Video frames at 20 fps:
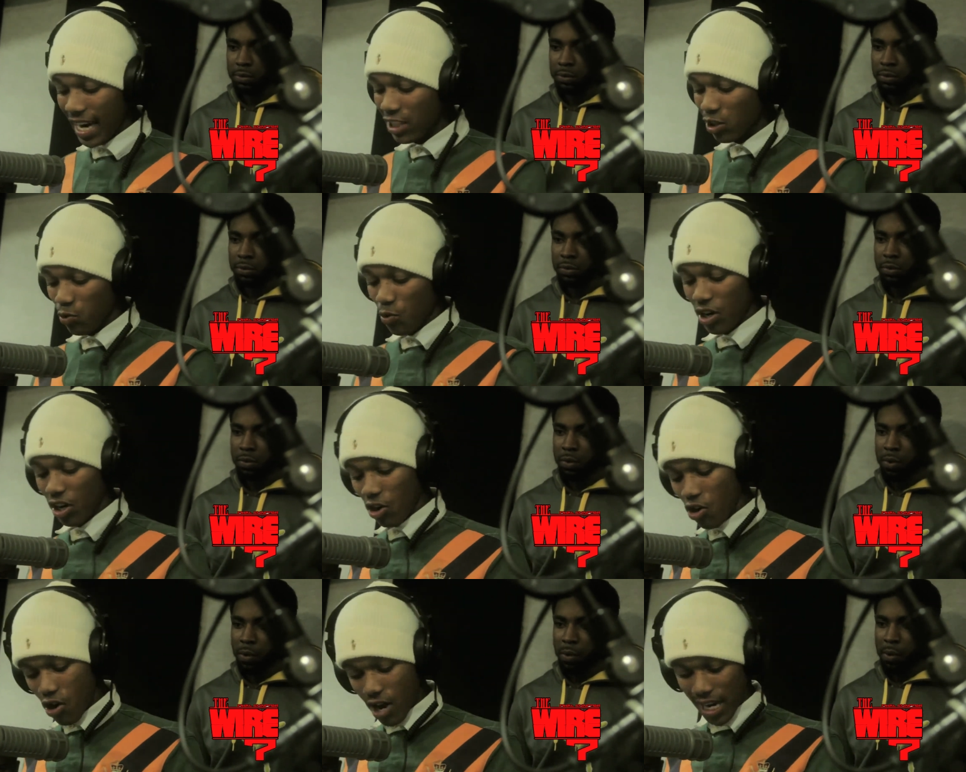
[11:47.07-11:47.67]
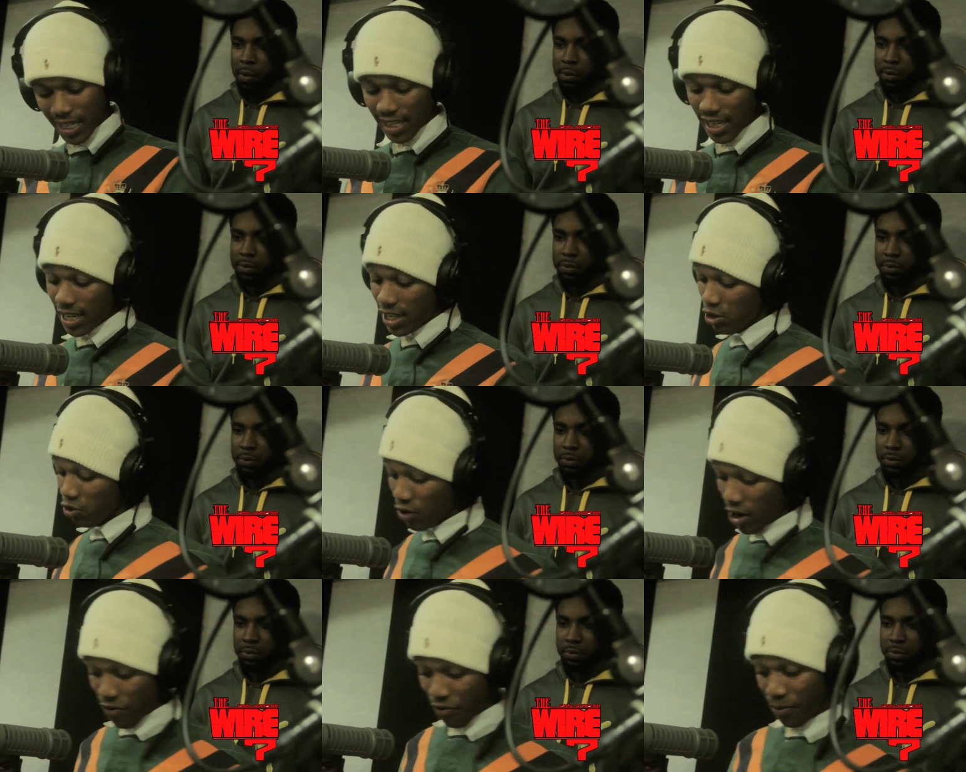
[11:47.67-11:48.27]
Speaker 1: And I swear to God, I take
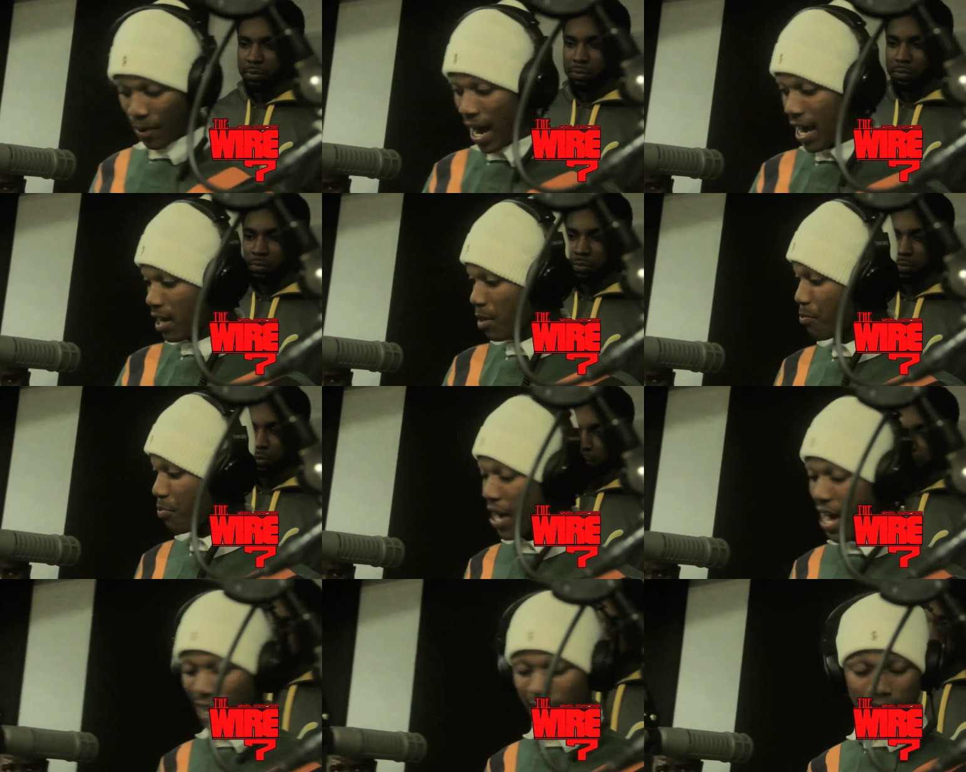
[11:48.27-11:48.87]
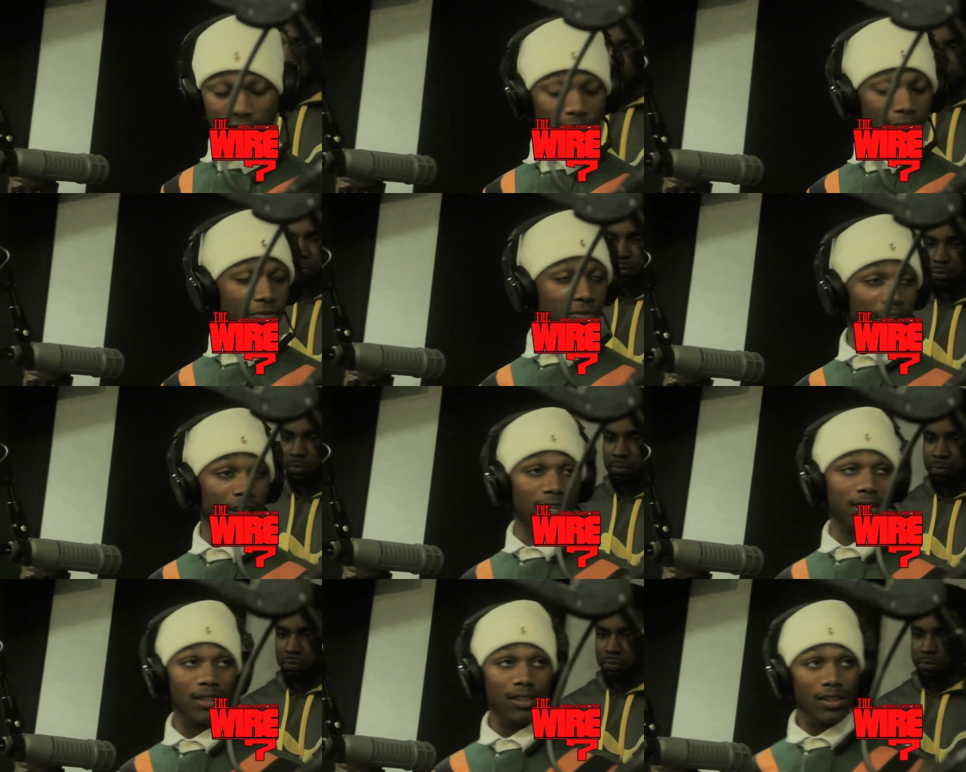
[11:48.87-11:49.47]
you straight from how your back and your
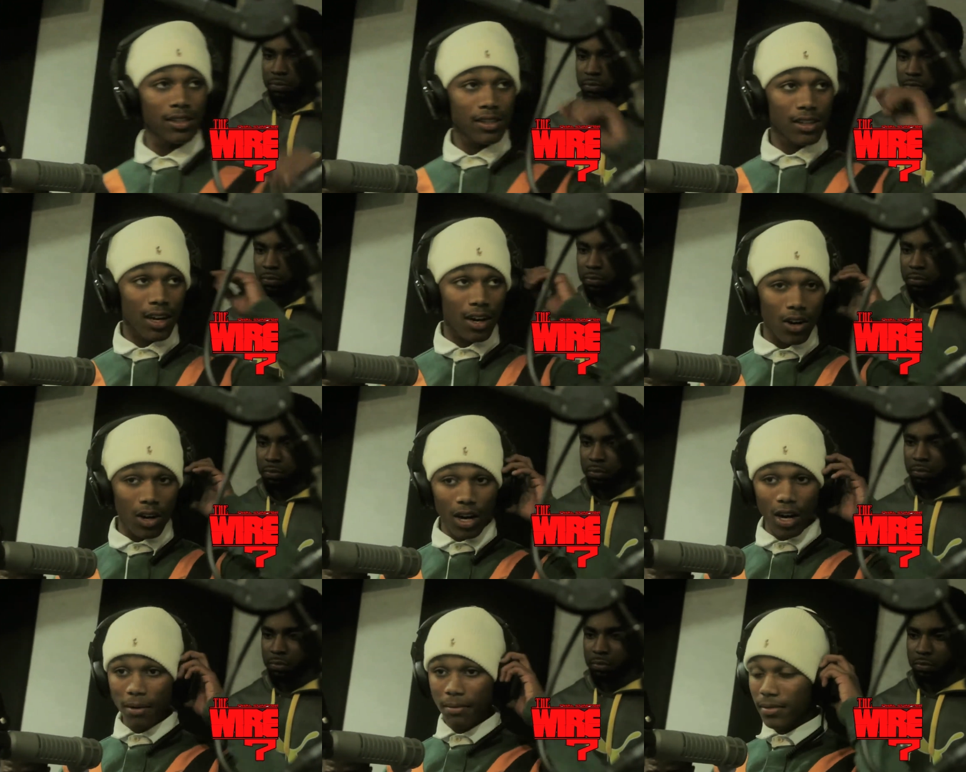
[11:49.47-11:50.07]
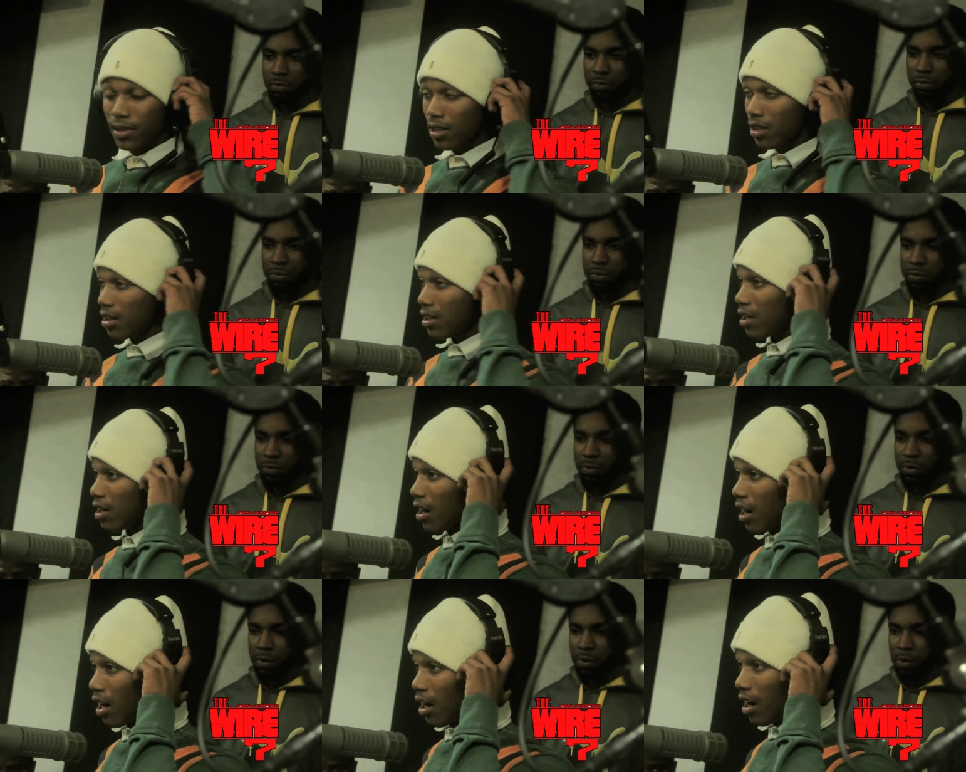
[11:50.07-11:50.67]
face. Mm. Hold up.
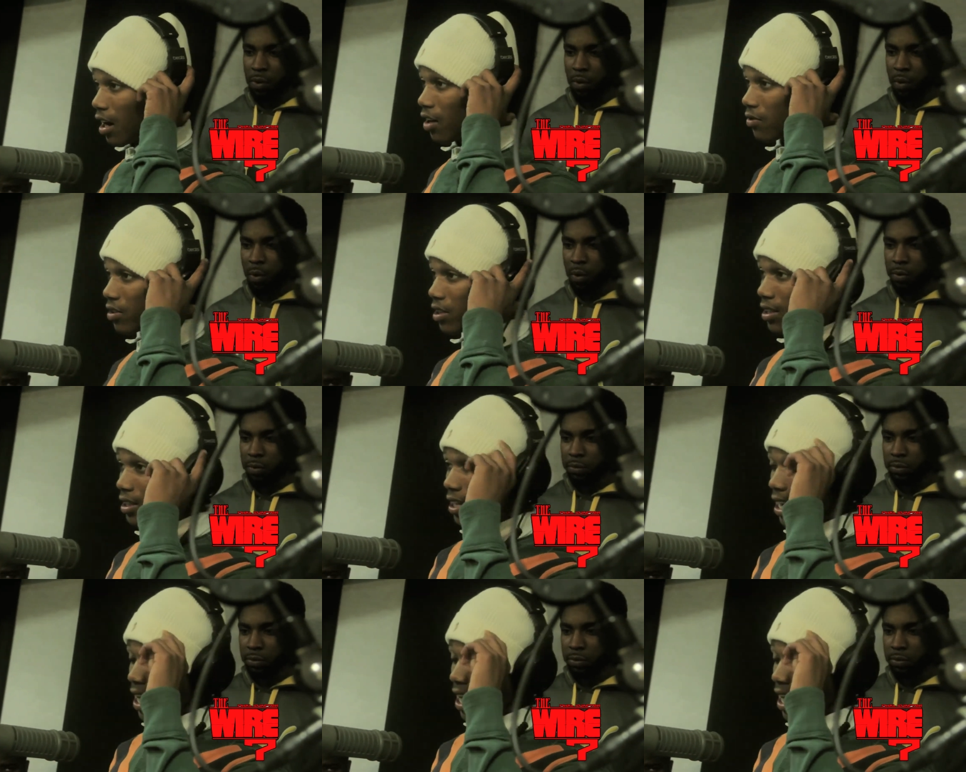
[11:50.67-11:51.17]
Off the